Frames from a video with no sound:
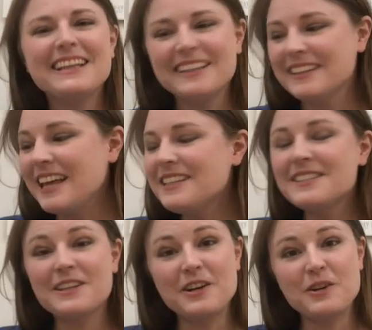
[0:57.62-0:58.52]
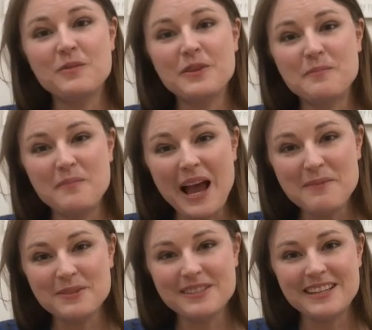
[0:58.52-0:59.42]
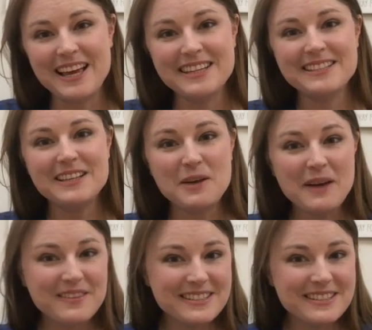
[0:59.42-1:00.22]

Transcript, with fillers: Let's learn what the Bible says about